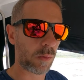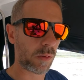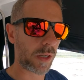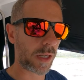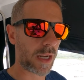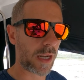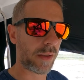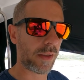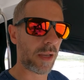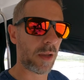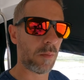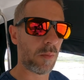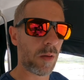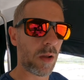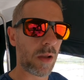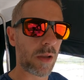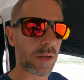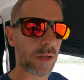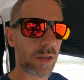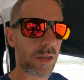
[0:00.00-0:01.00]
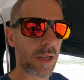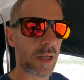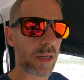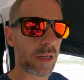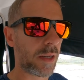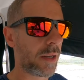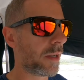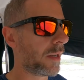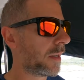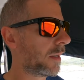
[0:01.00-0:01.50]
I want to get there. But as I
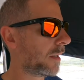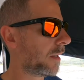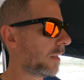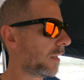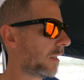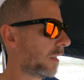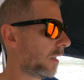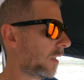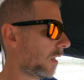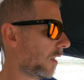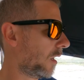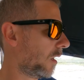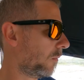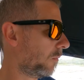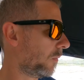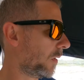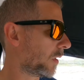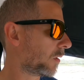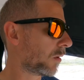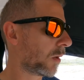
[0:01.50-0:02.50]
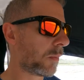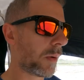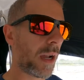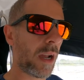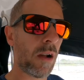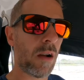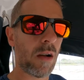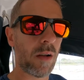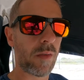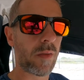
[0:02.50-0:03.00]
say, it's all
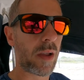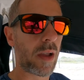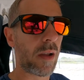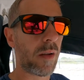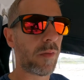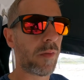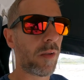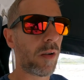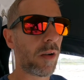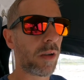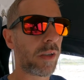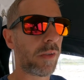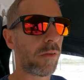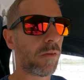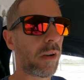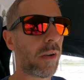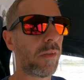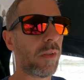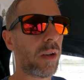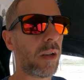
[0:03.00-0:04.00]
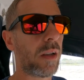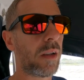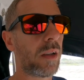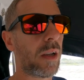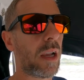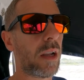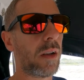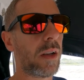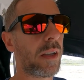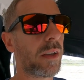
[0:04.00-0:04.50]
about how fast, if you have
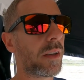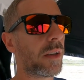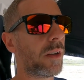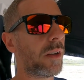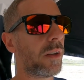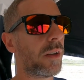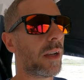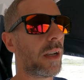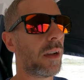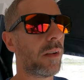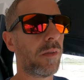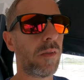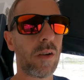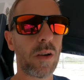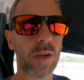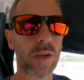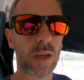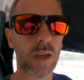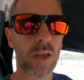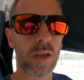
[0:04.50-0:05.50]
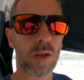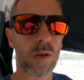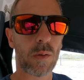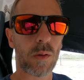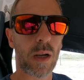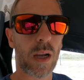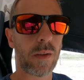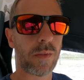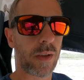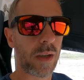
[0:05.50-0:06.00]
an incident, how fast it is you
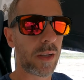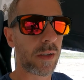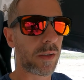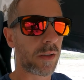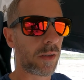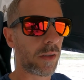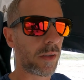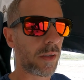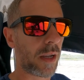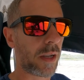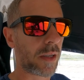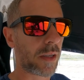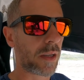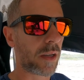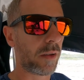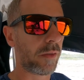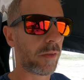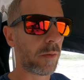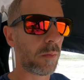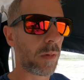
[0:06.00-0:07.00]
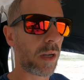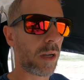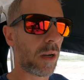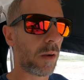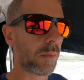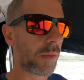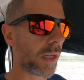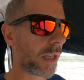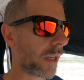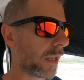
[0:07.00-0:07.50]
want to have that incident. And so for me,
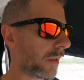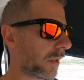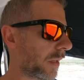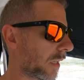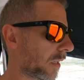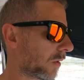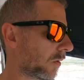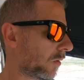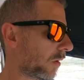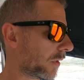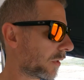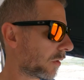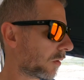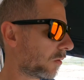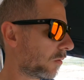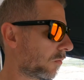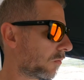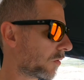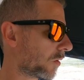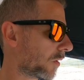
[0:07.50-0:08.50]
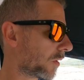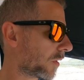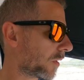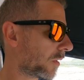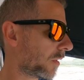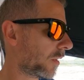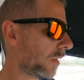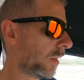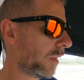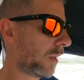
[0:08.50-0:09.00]
I'm taking things nice and
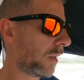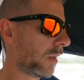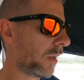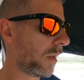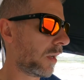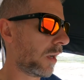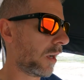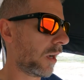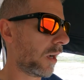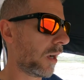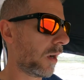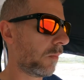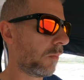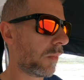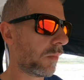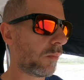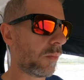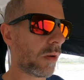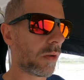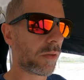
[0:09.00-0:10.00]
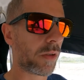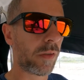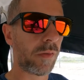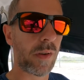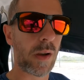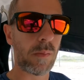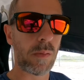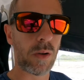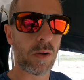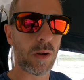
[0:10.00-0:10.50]
cautious whilst the
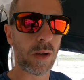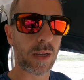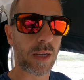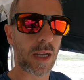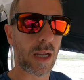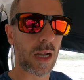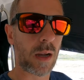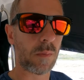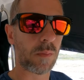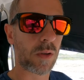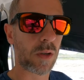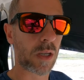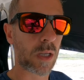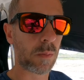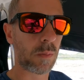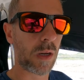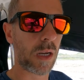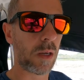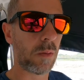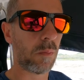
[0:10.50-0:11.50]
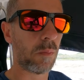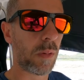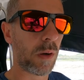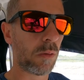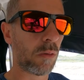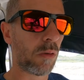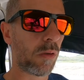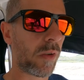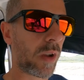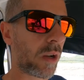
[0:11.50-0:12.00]
family and I get up to speed and
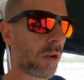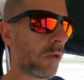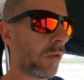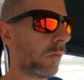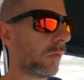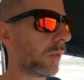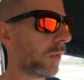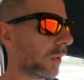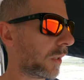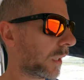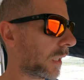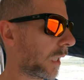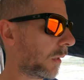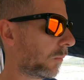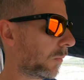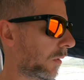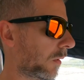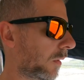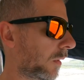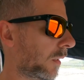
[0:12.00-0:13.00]
build all of our confidence up.